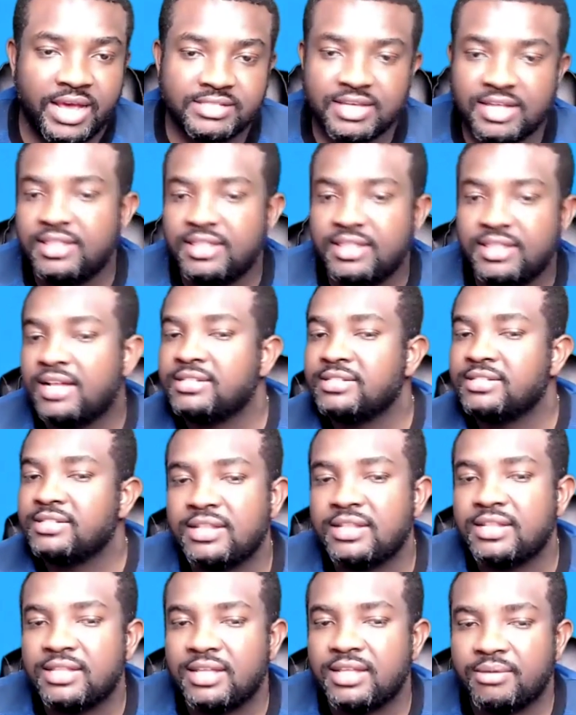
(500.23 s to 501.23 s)
and then
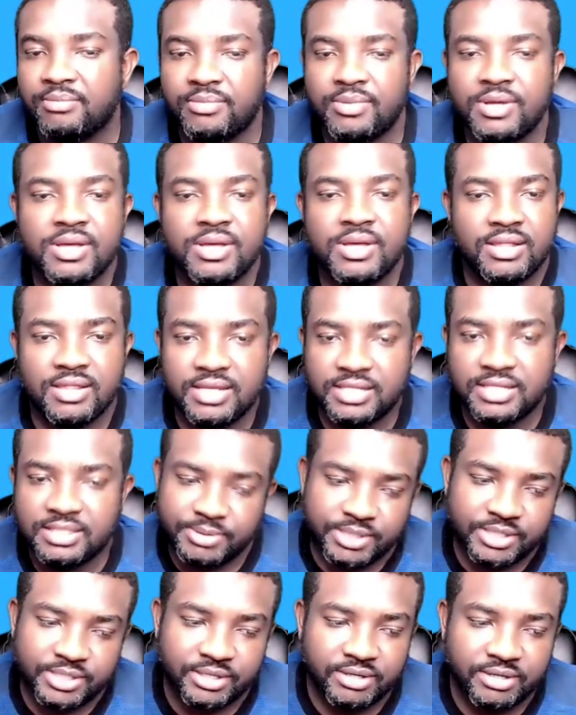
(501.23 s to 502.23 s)
send them this
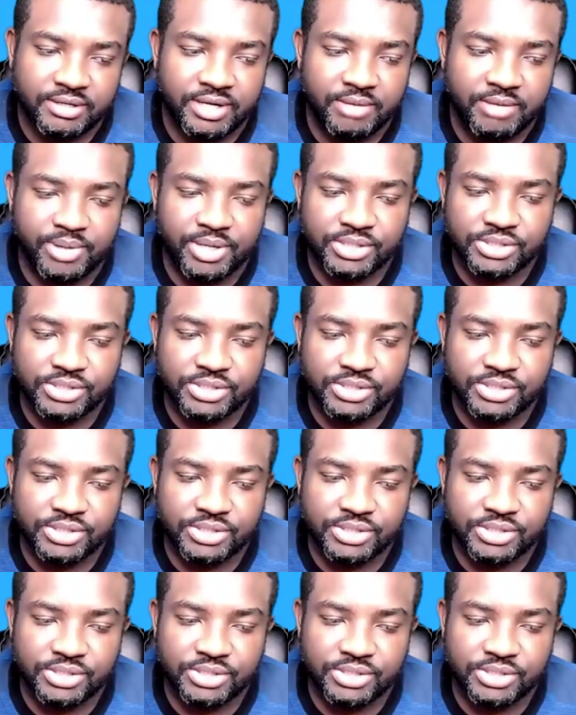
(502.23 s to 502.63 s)
particular email.